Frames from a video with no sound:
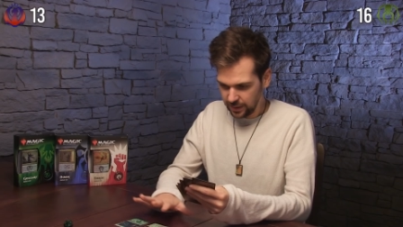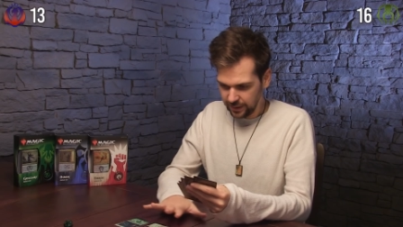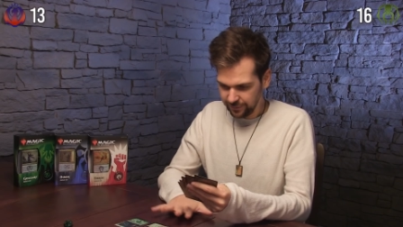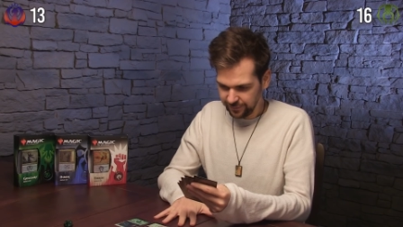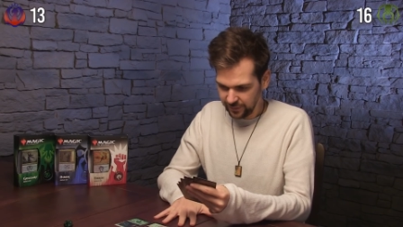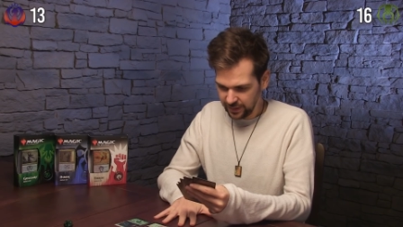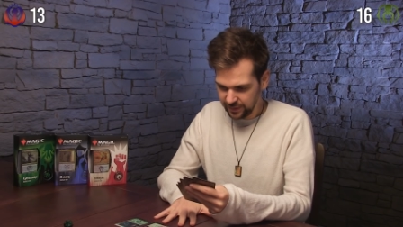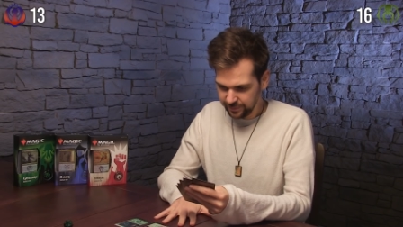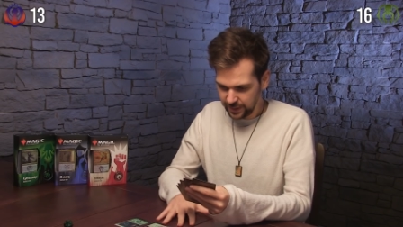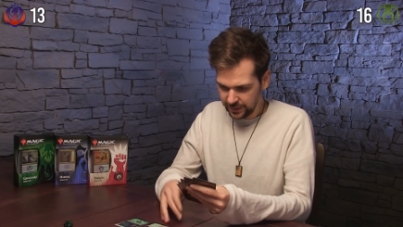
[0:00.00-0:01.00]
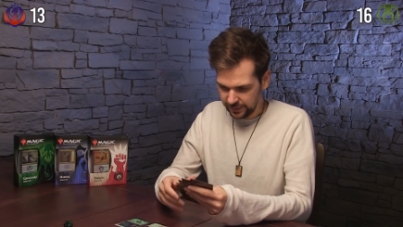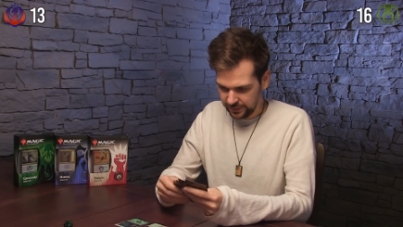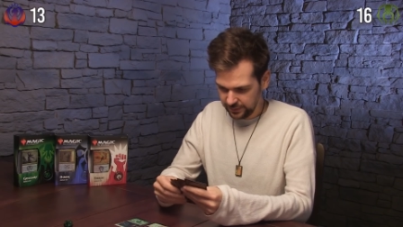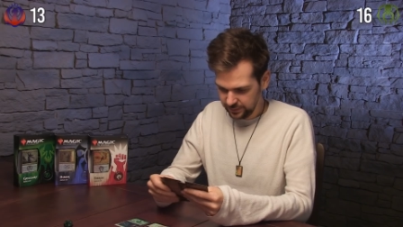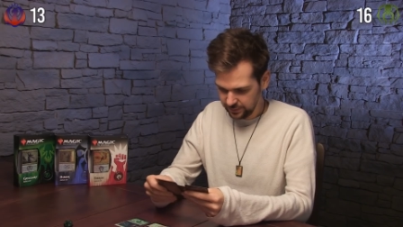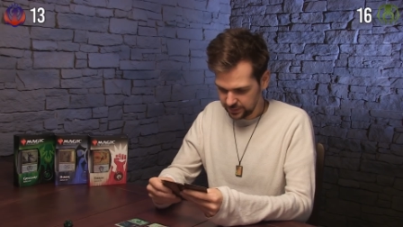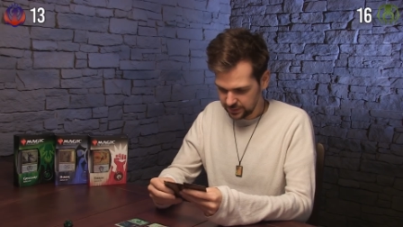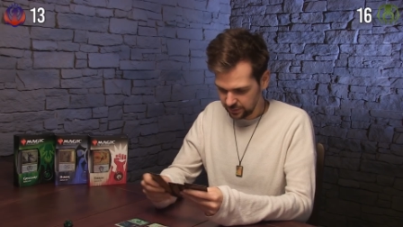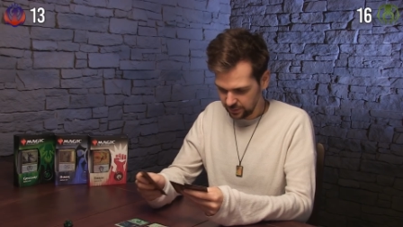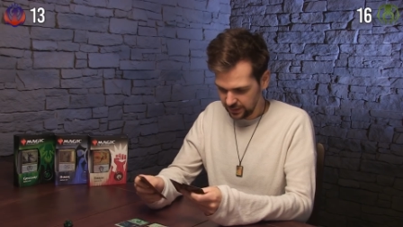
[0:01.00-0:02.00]
I have five mana,
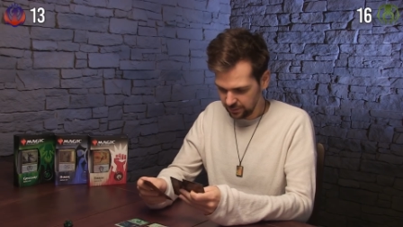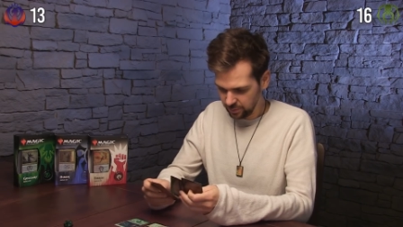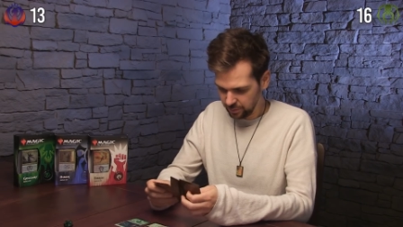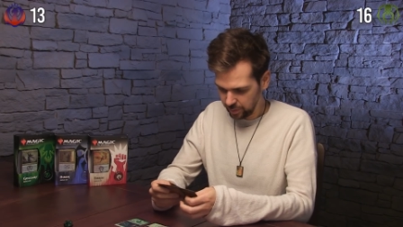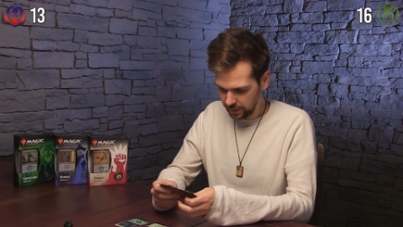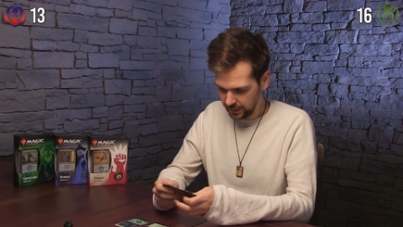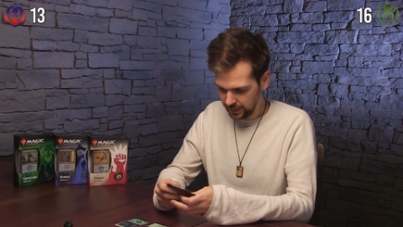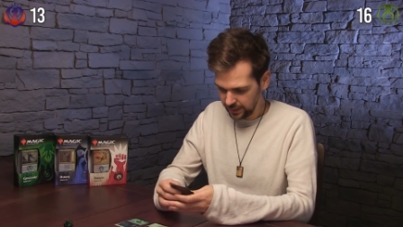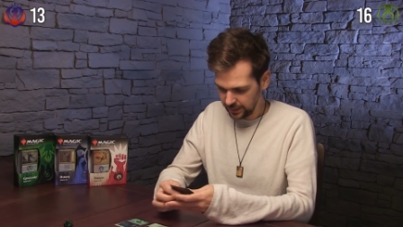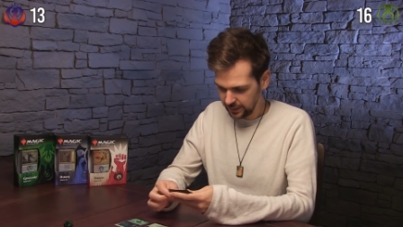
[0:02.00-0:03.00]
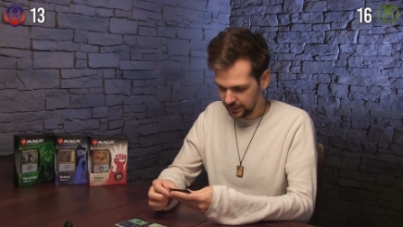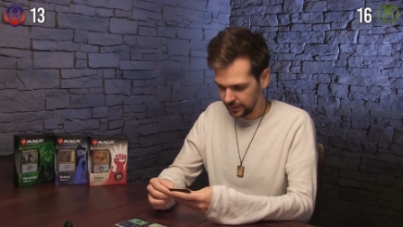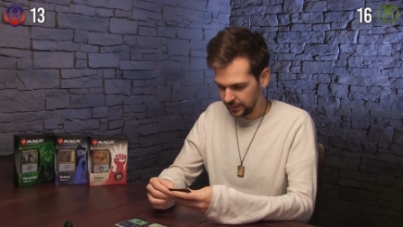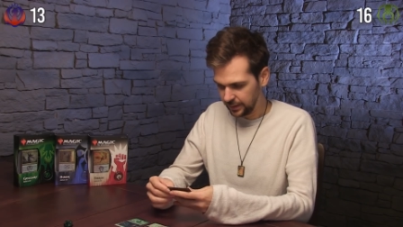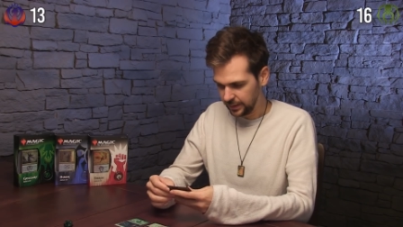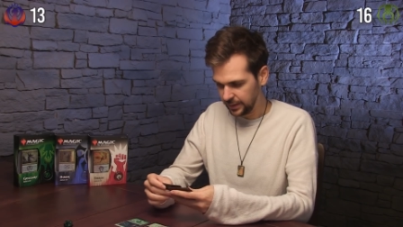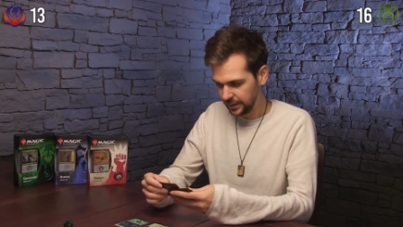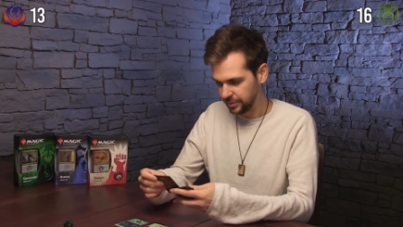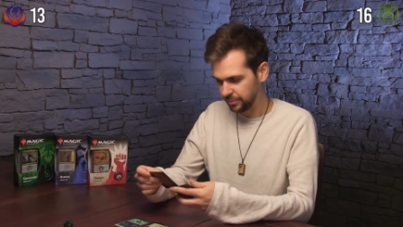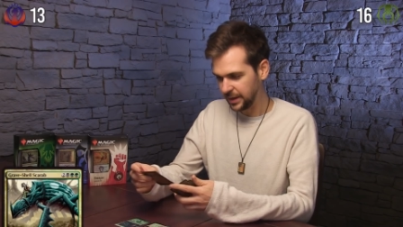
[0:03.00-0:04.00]
so I will play uh,
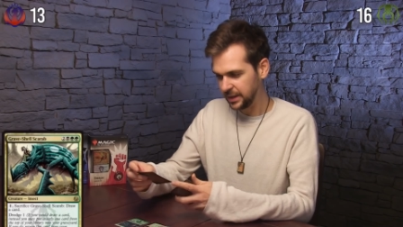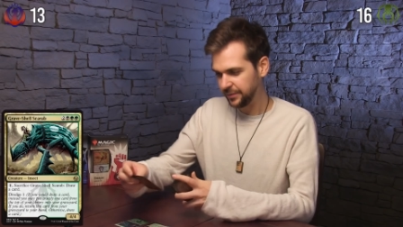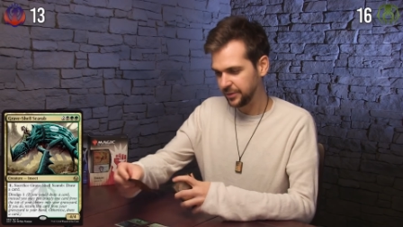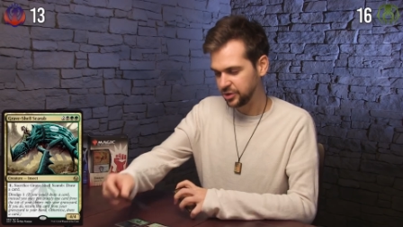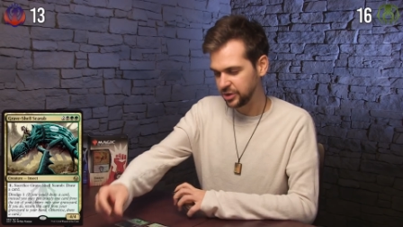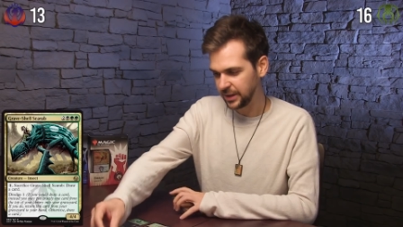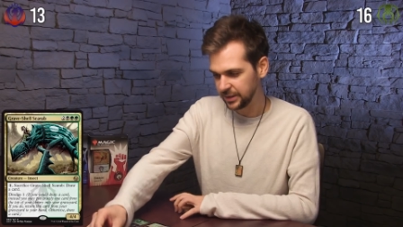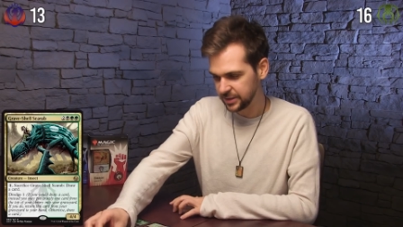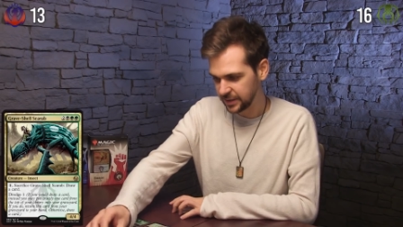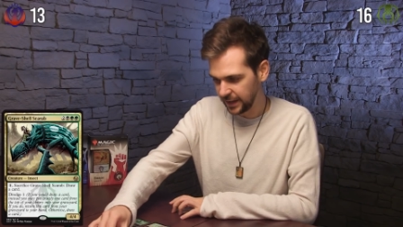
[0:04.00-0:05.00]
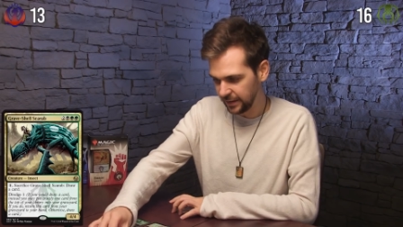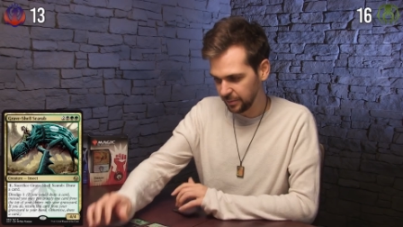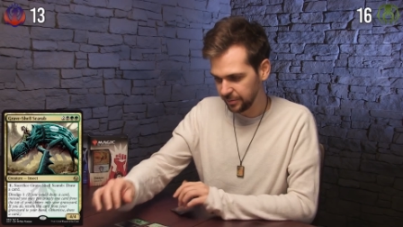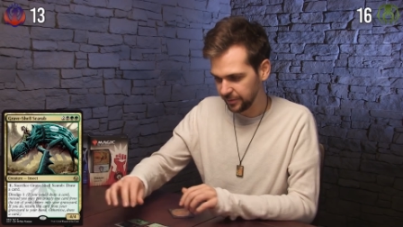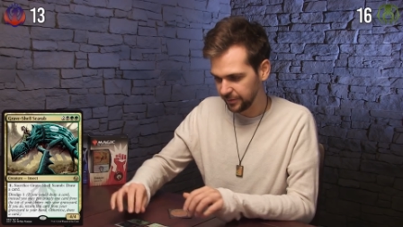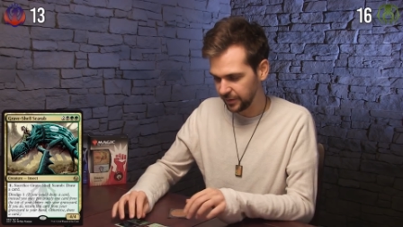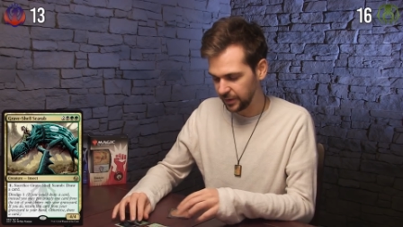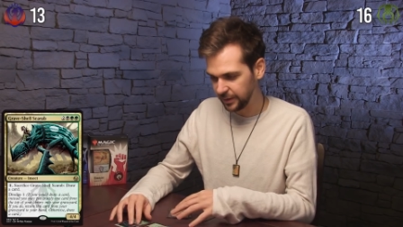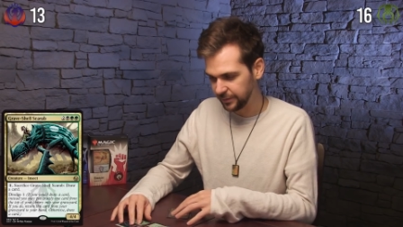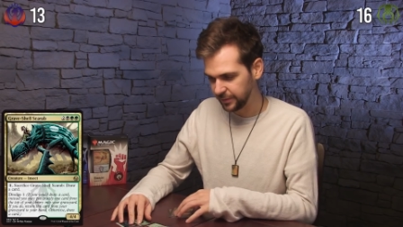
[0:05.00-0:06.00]
a Grave Shell Scarab for
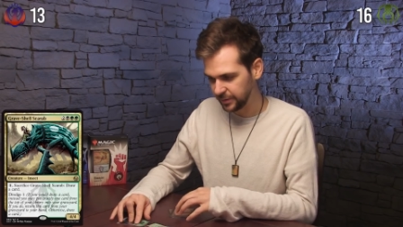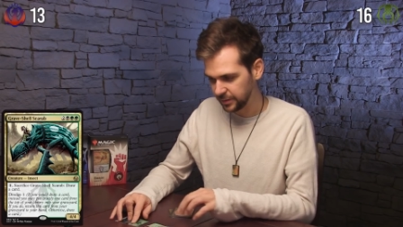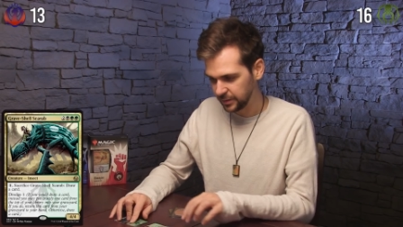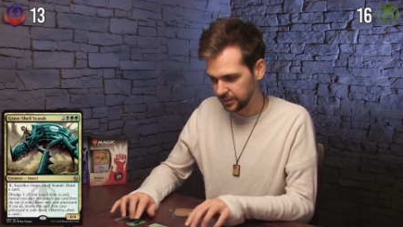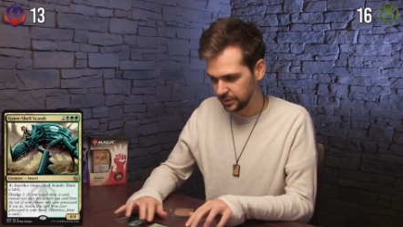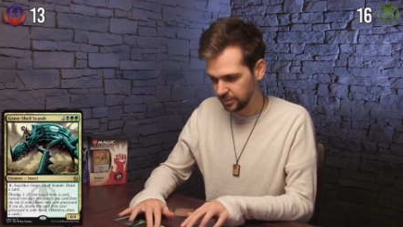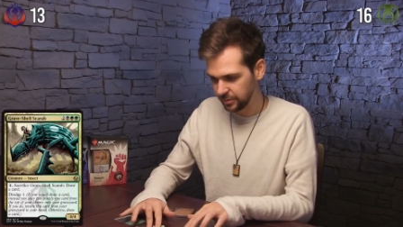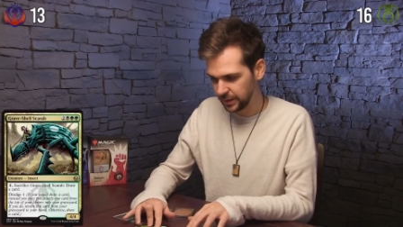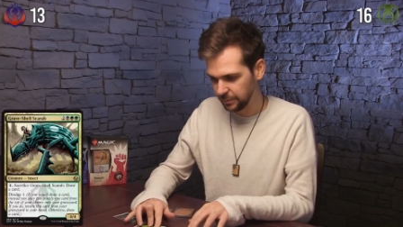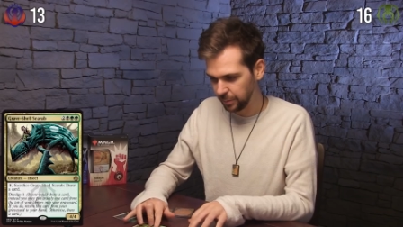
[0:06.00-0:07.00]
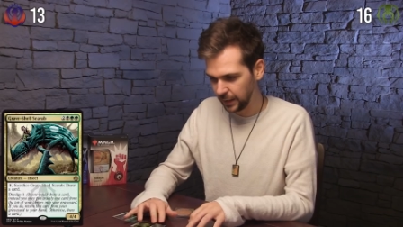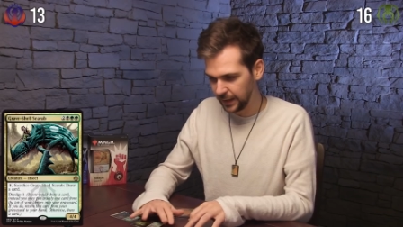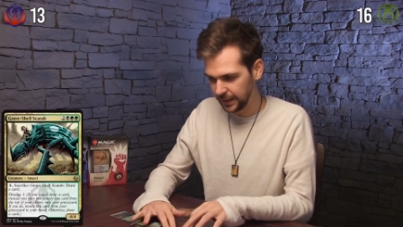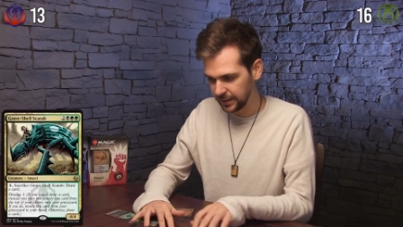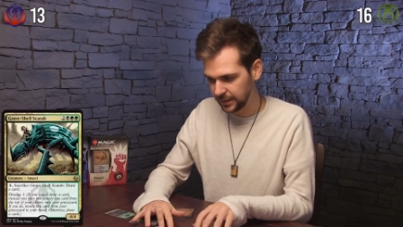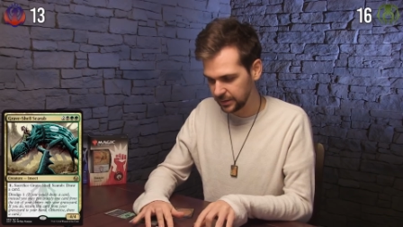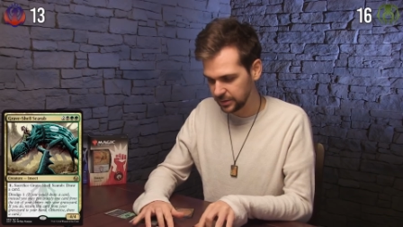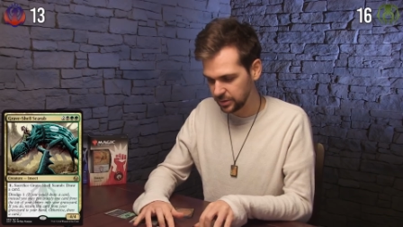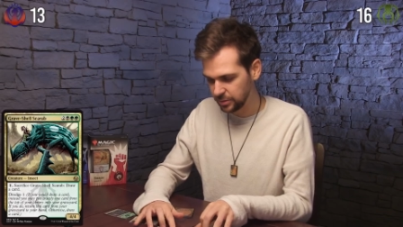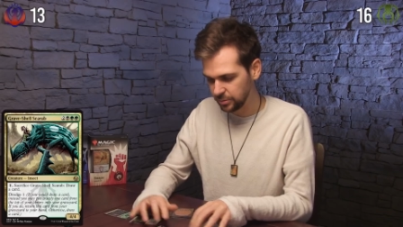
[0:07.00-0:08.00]
five. Ooh. Two green, a black,
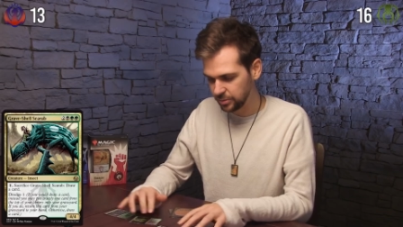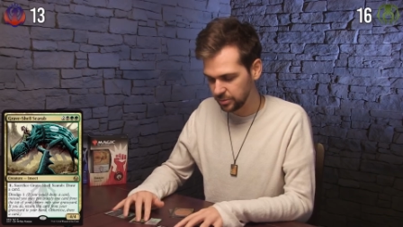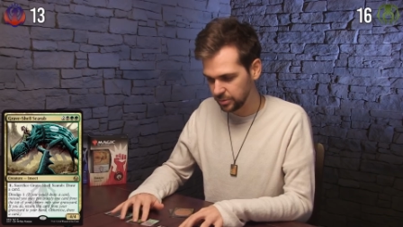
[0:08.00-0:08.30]
and two